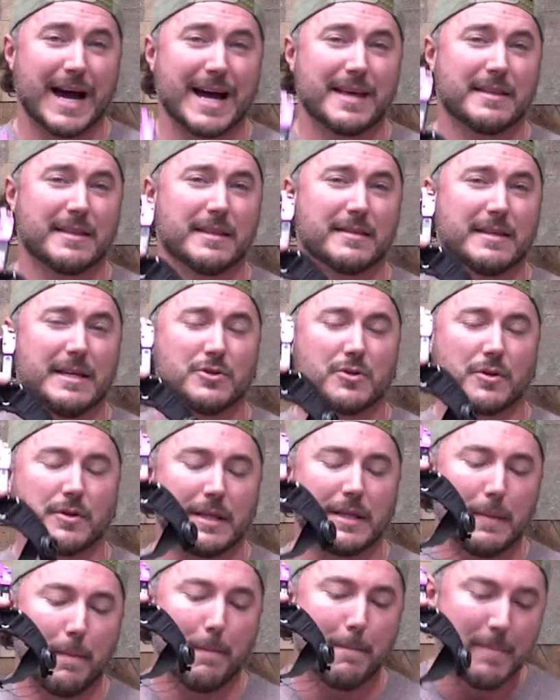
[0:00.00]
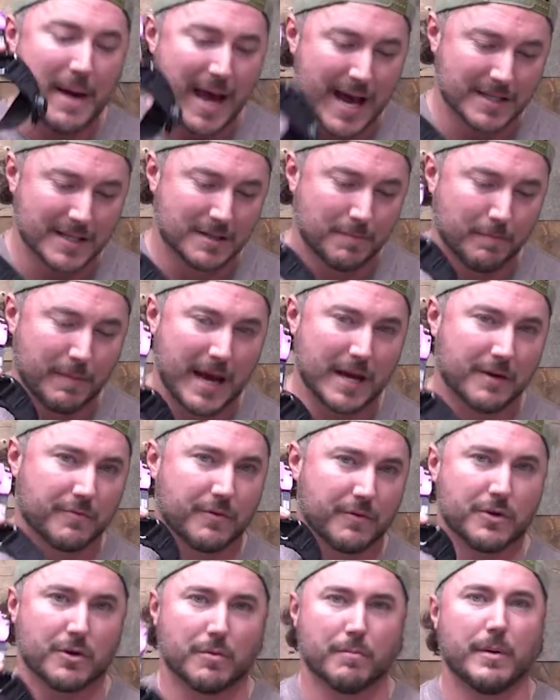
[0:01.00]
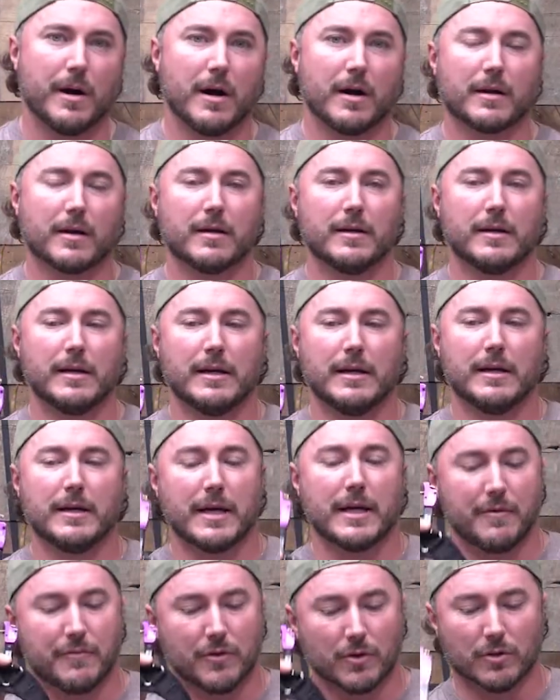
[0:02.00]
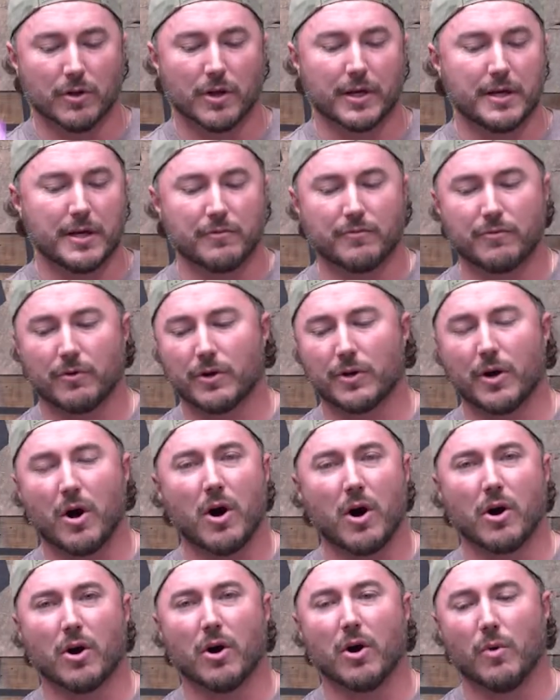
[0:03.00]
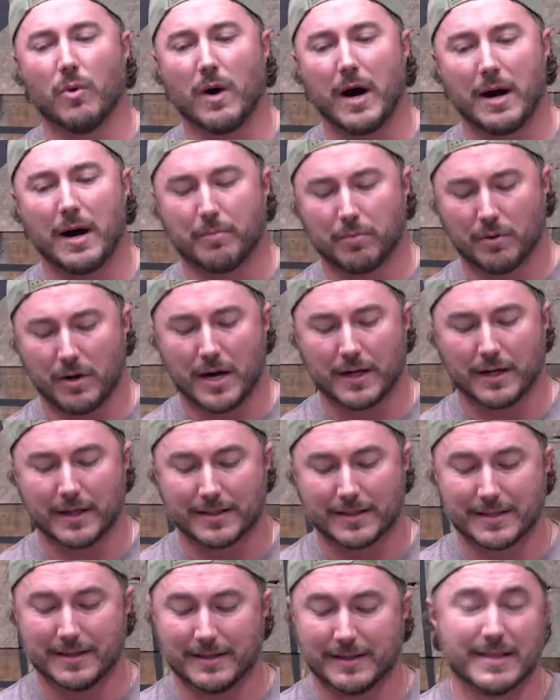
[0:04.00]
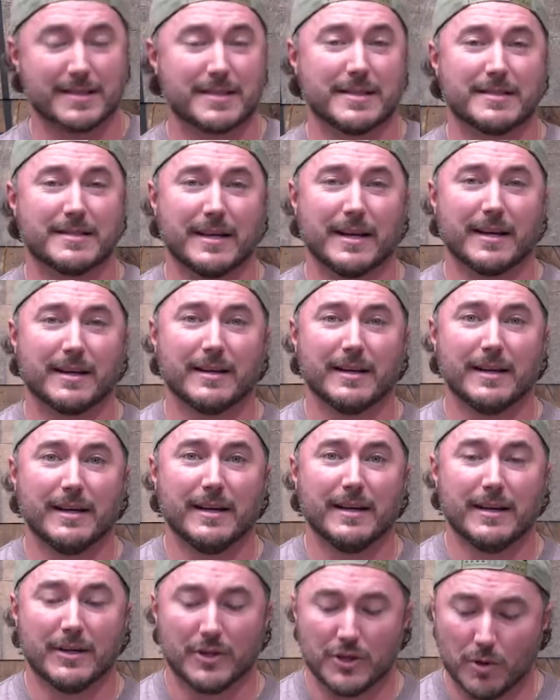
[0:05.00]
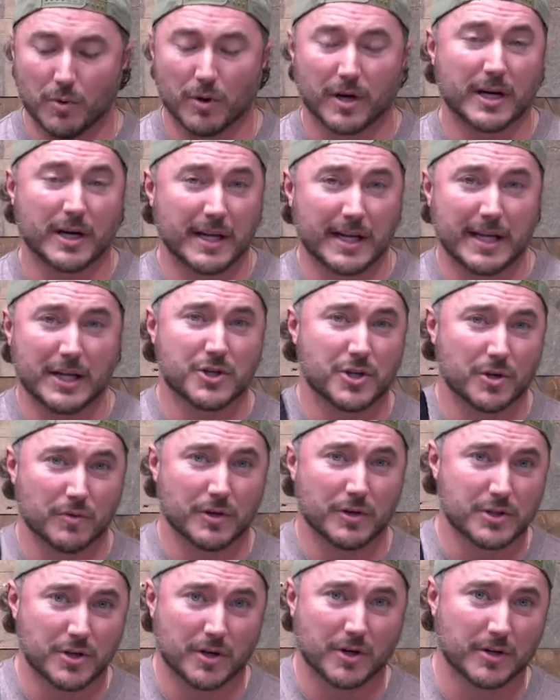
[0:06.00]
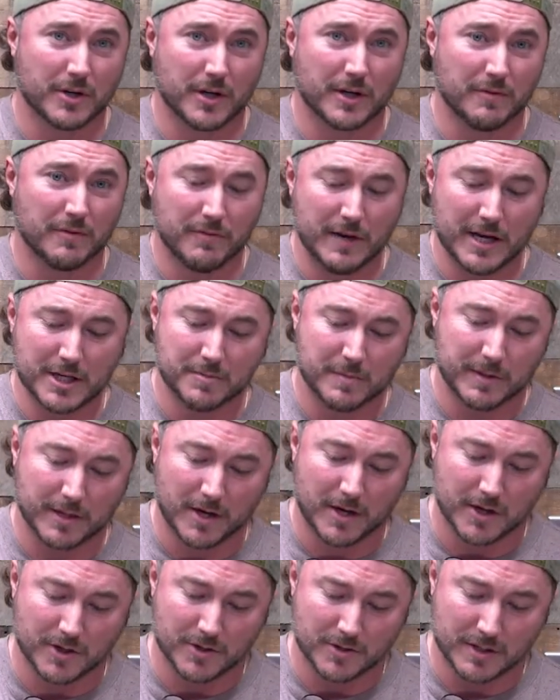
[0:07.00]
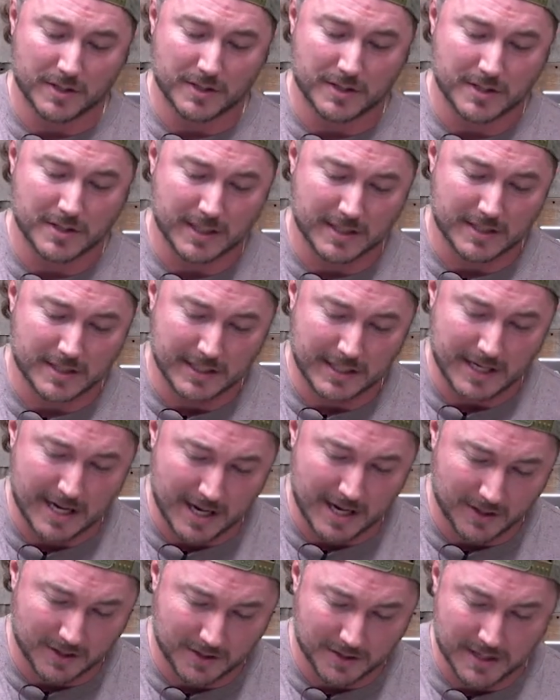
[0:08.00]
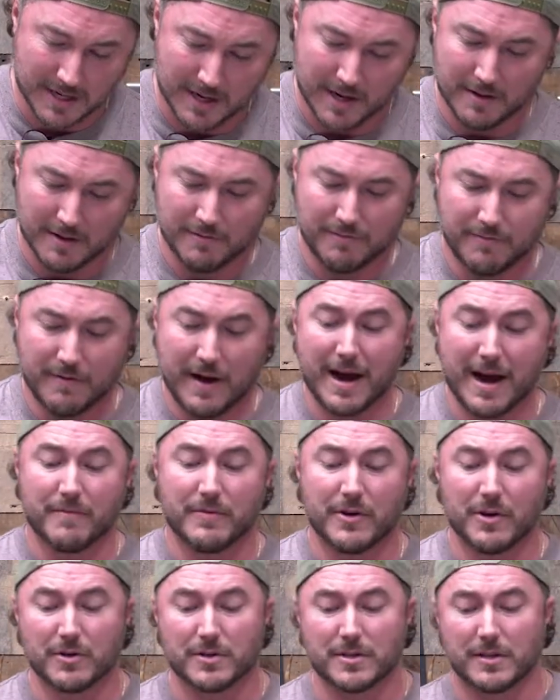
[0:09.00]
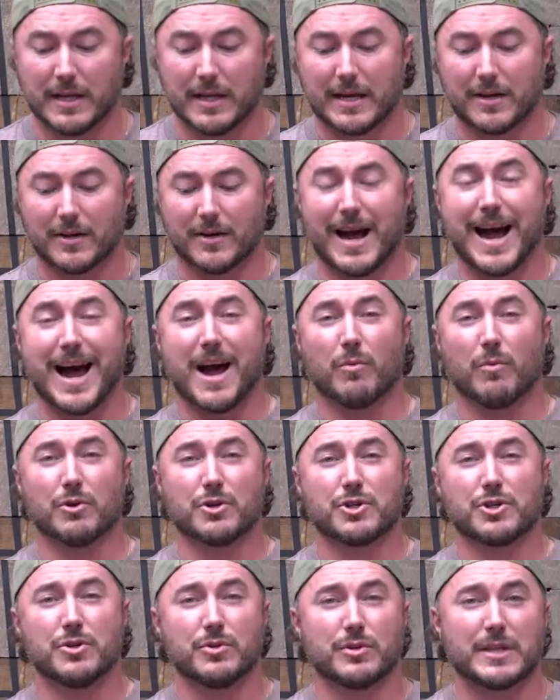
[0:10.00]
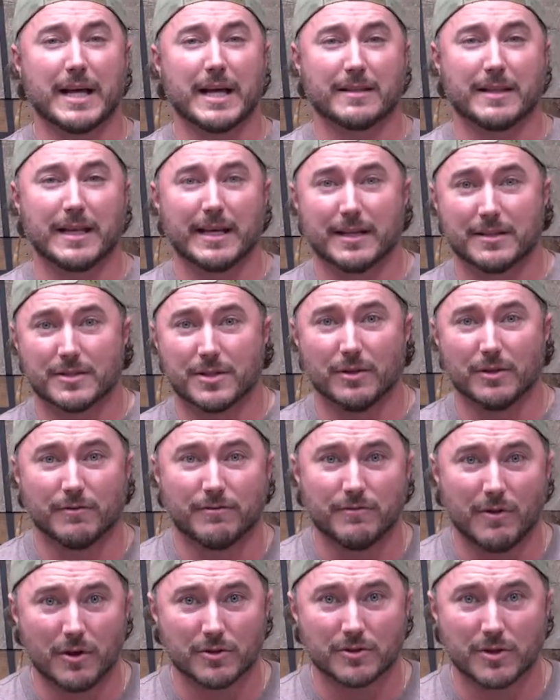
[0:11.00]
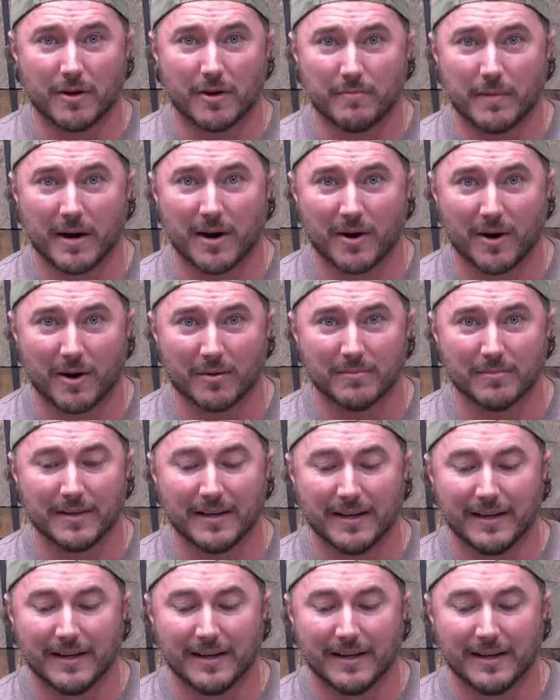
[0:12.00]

I think these are the best bang for your buck. If you're looking for an ROI product, this is it. You are gonna get your return on investment, $160. 5 years later, I will shoot that thing until it falls off my arm.